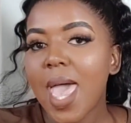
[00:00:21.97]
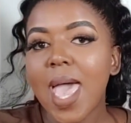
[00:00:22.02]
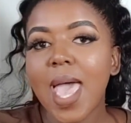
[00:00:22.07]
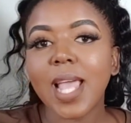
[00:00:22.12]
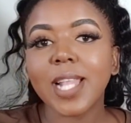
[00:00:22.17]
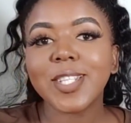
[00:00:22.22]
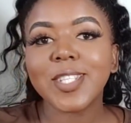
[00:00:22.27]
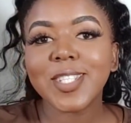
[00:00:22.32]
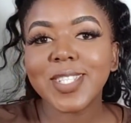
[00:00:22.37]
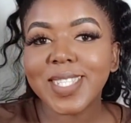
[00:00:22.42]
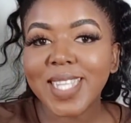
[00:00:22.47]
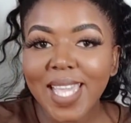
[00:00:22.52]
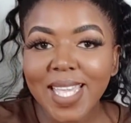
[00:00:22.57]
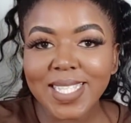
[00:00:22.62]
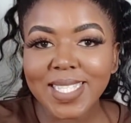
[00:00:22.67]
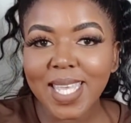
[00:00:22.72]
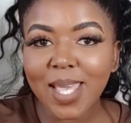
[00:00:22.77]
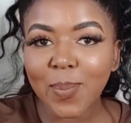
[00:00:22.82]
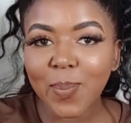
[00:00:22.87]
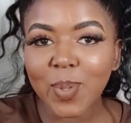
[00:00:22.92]
And
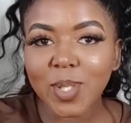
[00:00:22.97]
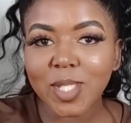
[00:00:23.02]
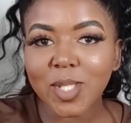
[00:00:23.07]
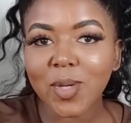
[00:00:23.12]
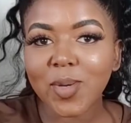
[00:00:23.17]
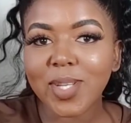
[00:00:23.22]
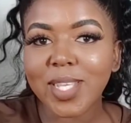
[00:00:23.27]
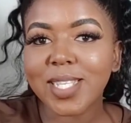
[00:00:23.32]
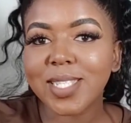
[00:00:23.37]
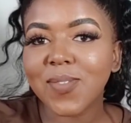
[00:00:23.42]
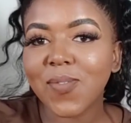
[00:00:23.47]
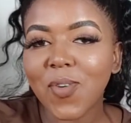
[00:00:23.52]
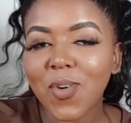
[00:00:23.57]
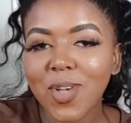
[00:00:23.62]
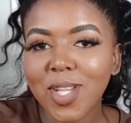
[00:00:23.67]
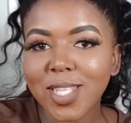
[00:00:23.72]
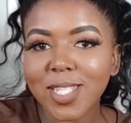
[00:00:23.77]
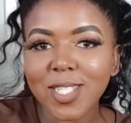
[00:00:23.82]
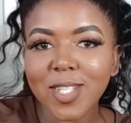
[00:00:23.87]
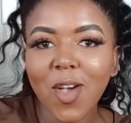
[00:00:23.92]
today's episode is
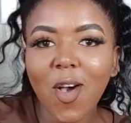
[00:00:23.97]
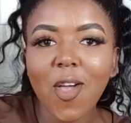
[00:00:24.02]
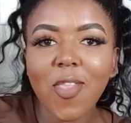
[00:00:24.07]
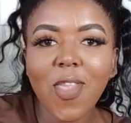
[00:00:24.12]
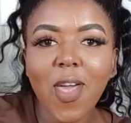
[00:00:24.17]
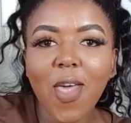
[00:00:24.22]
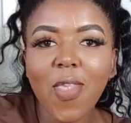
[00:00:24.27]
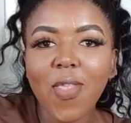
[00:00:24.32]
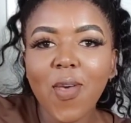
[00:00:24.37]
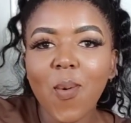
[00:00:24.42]
focused on